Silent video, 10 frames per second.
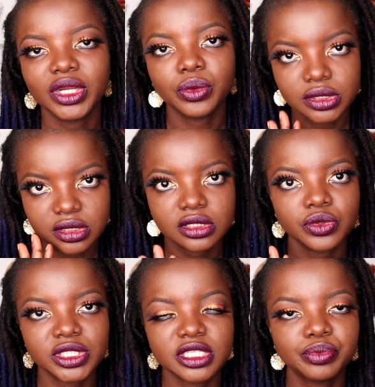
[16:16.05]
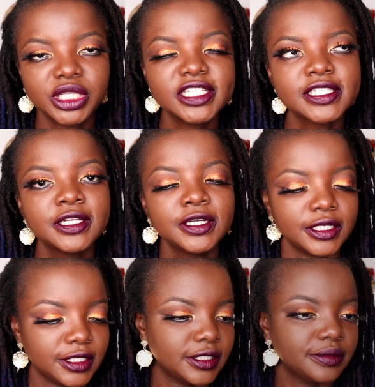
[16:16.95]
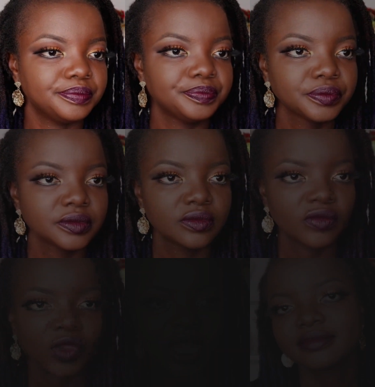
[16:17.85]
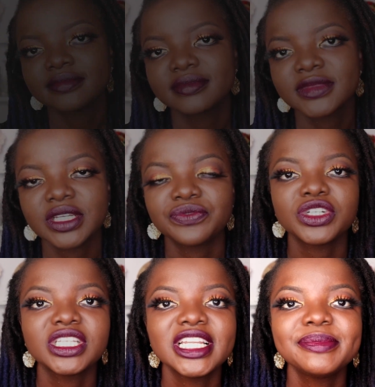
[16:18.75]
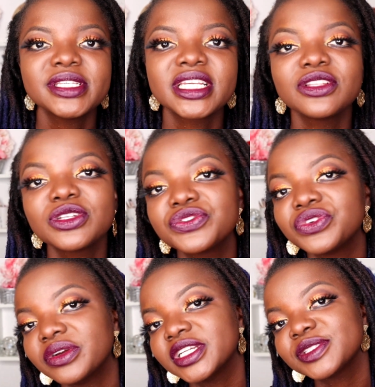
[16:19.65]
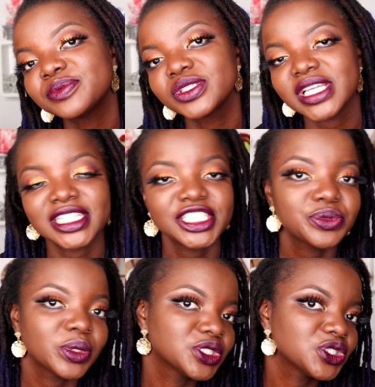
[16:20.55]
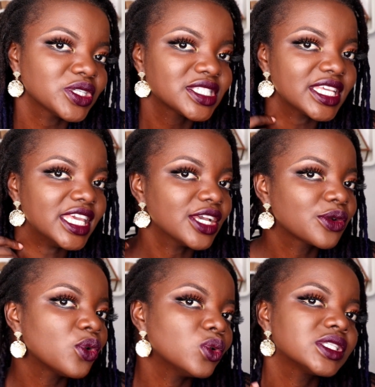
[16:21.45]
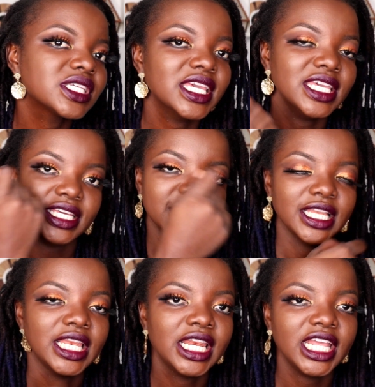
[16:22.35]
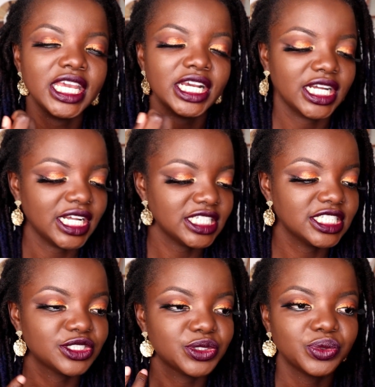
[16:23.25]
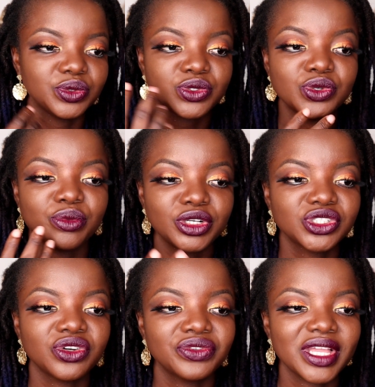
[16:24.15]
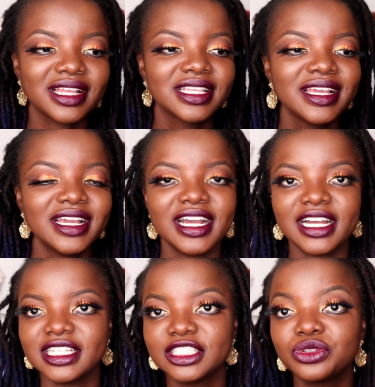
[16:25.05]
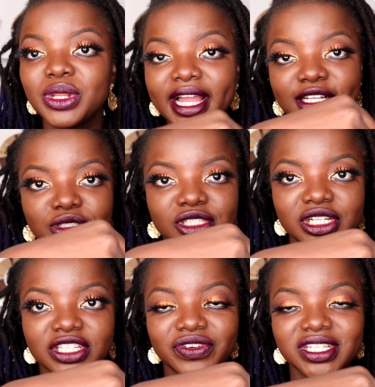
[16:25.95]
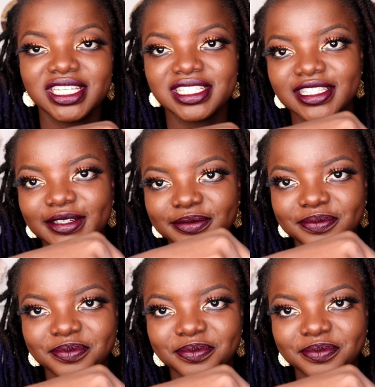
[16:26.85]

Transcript: It was in place. For the lipstick, it looks very smooth, and this was just a coat, a layer. I didn't do too much of that, and so that I can do the transfer test now.